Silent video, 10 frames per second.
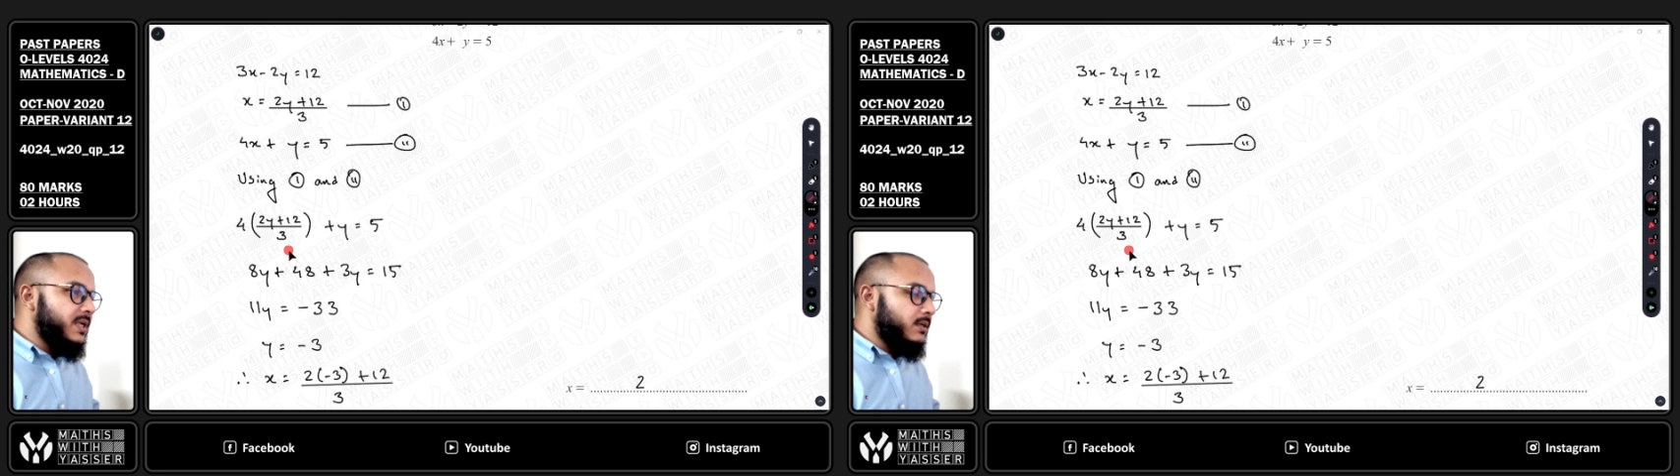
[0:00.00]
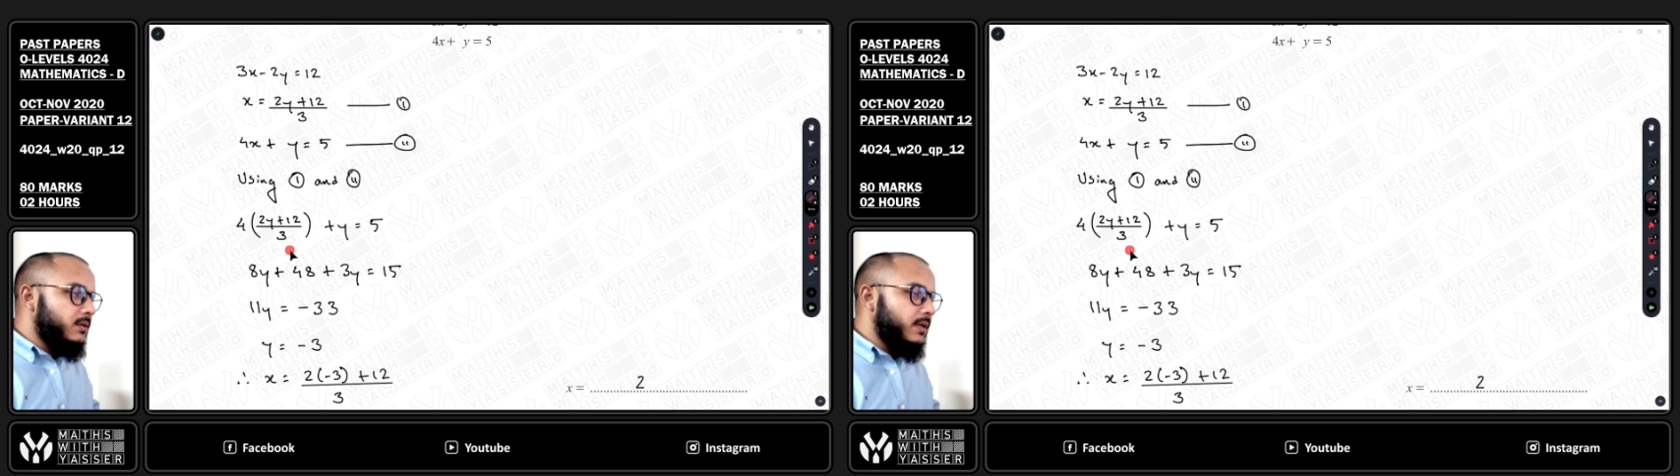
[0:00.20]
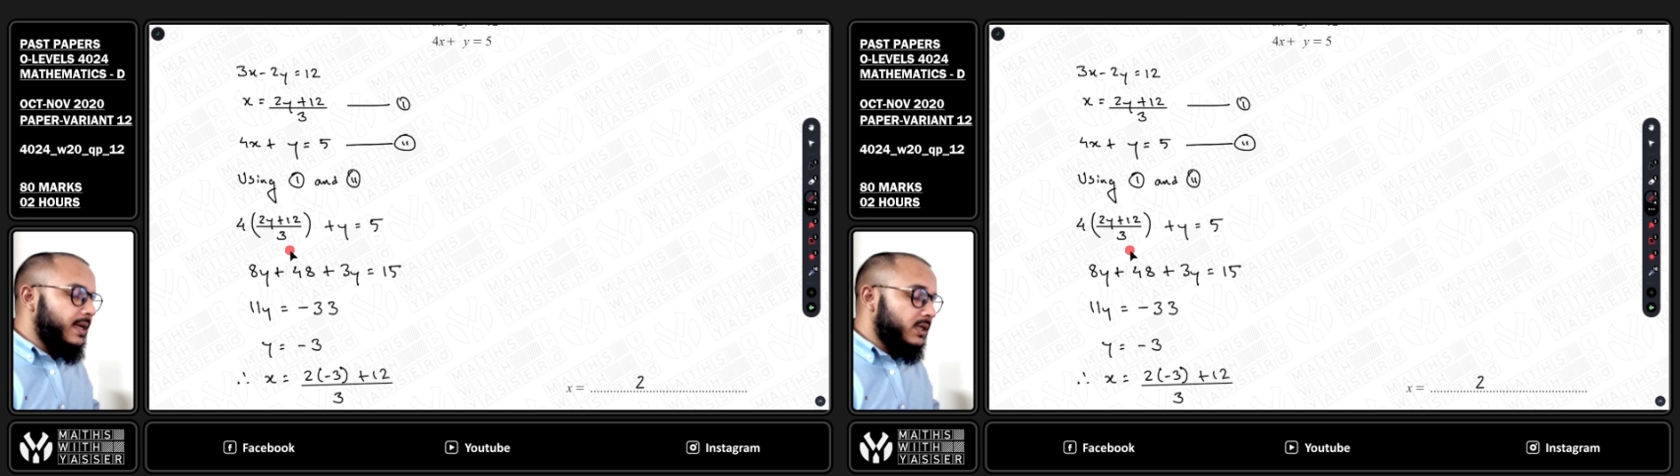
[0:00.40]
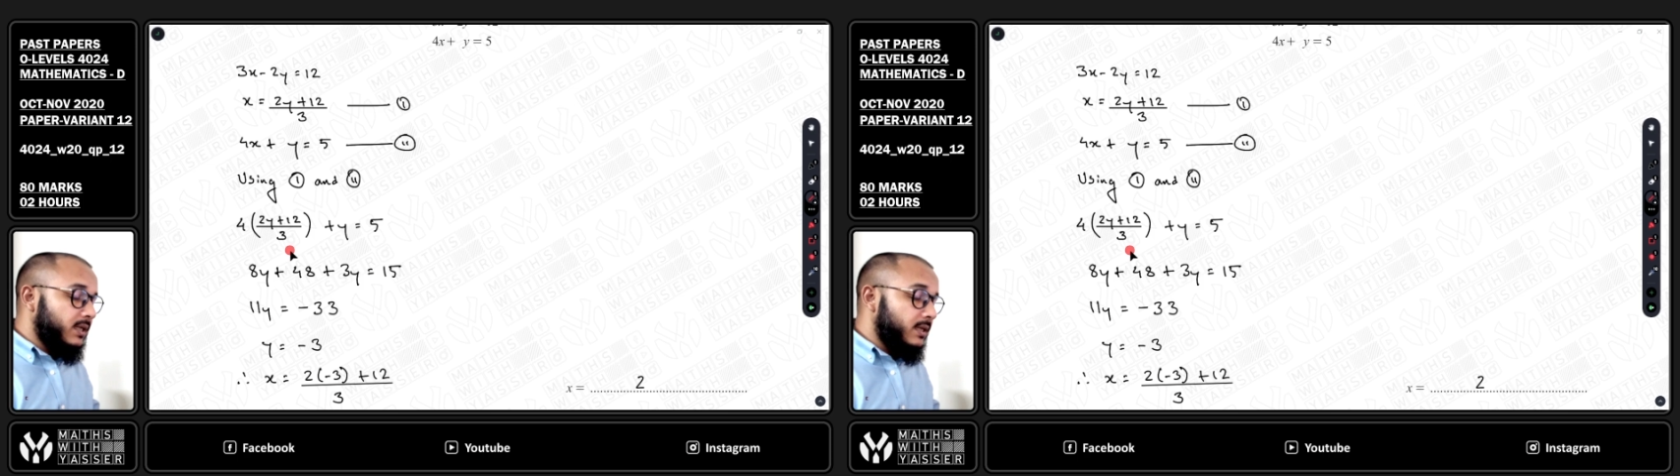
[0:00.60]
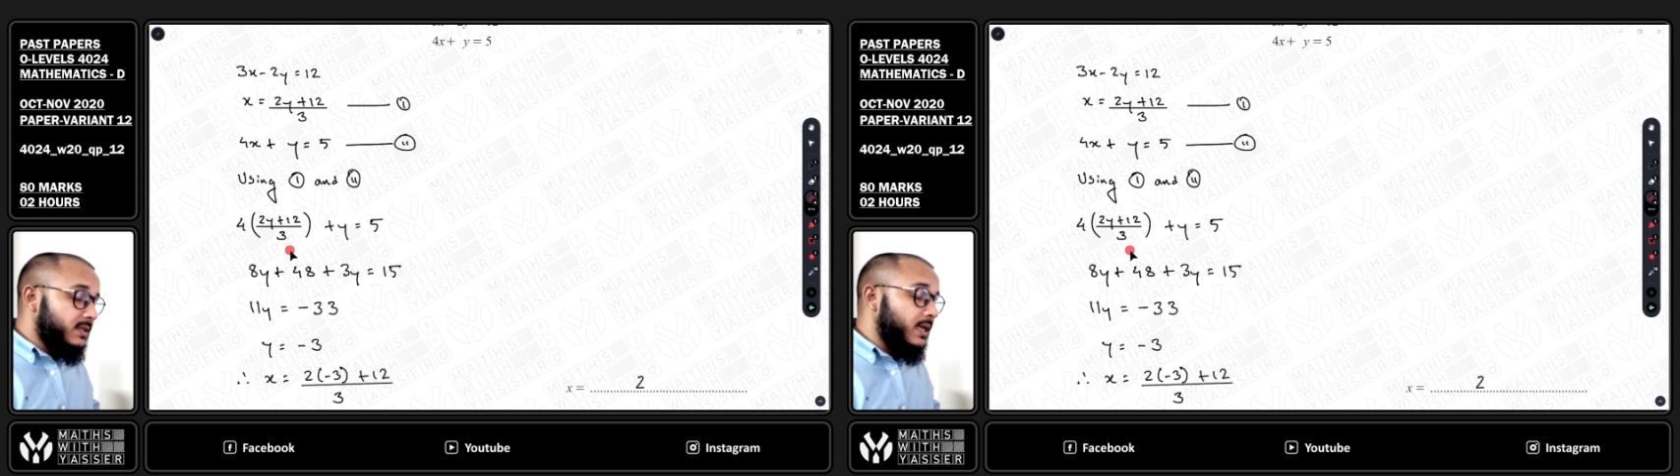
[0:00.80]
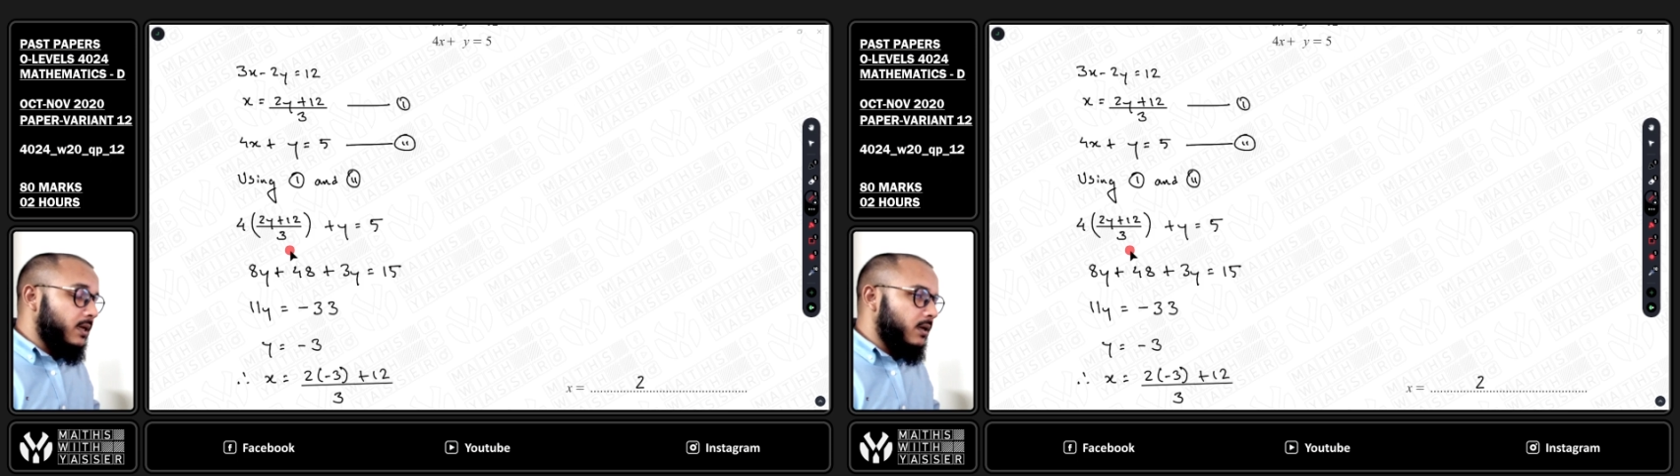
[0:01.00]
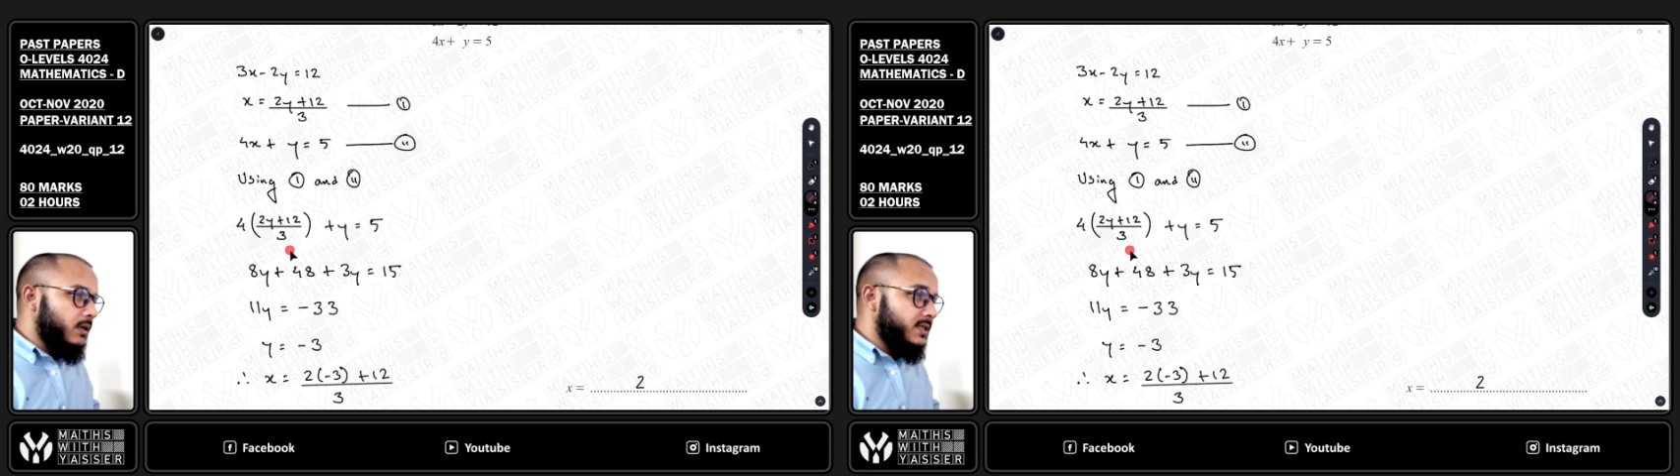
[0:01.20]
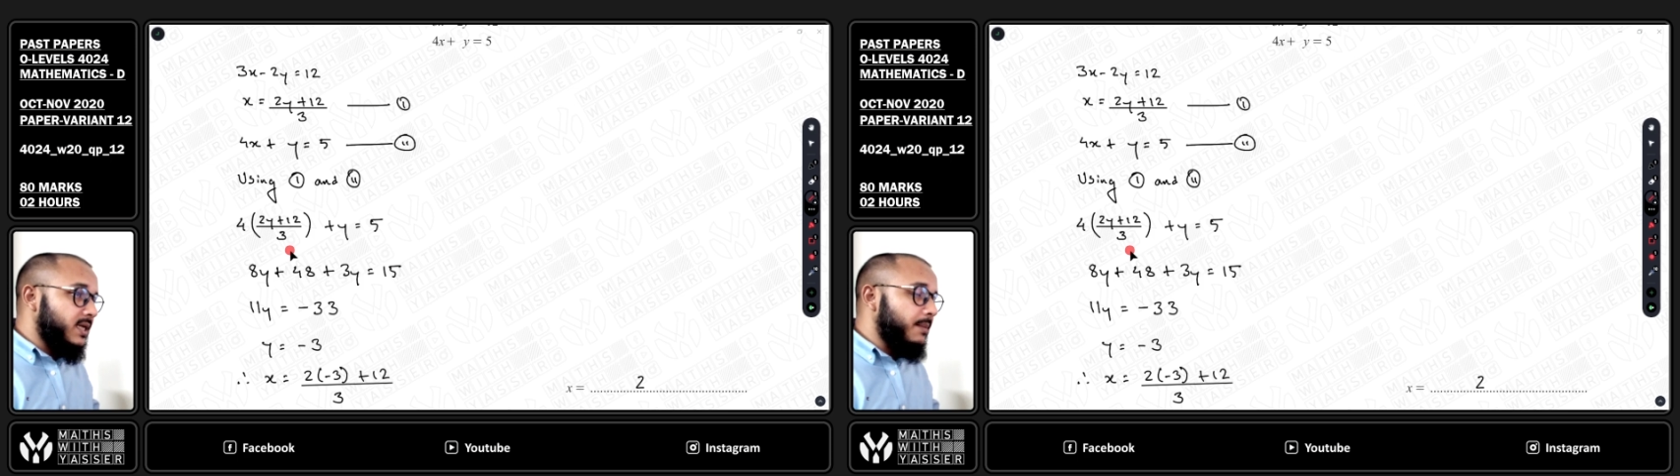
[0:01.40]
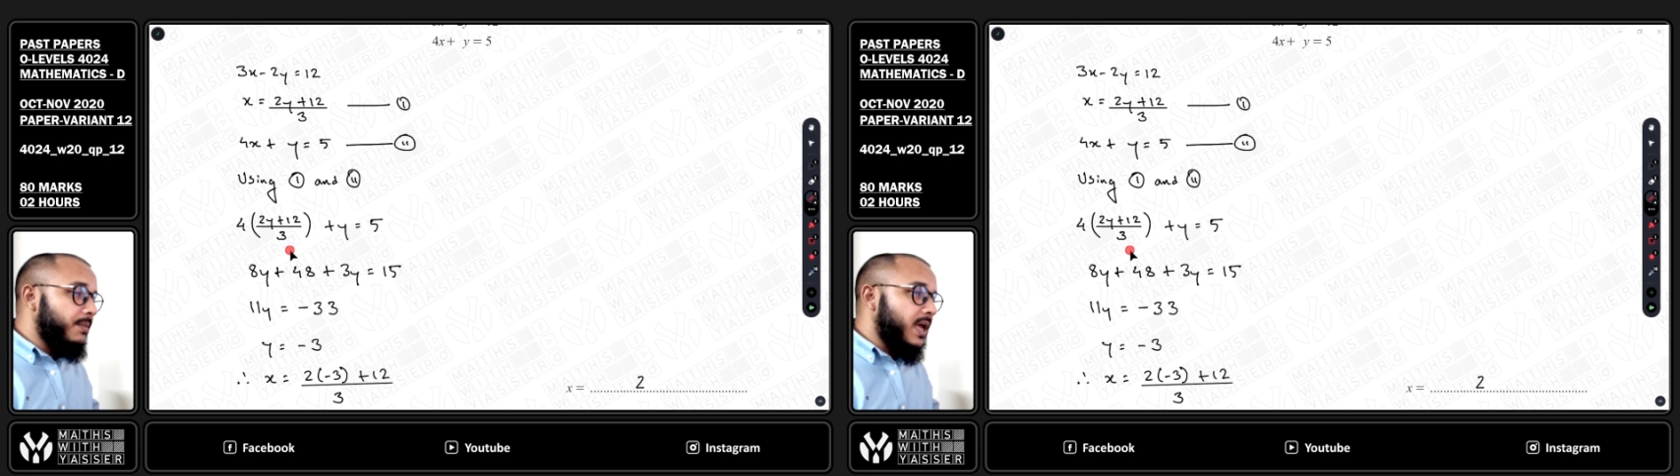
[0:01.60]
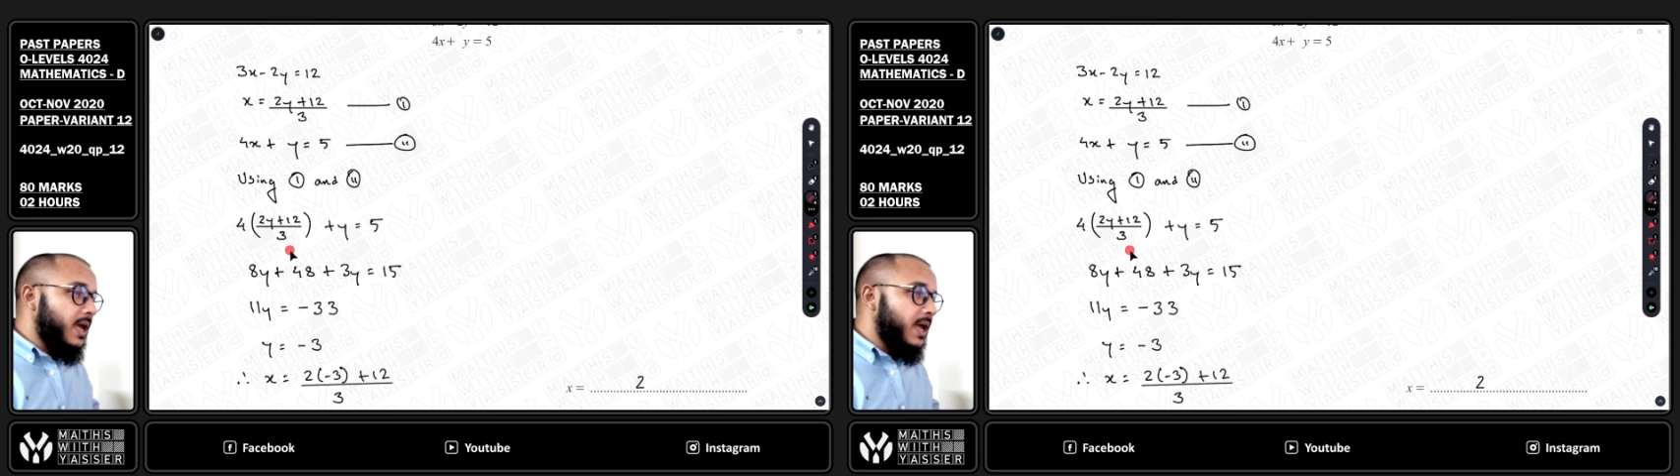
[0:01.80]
a step,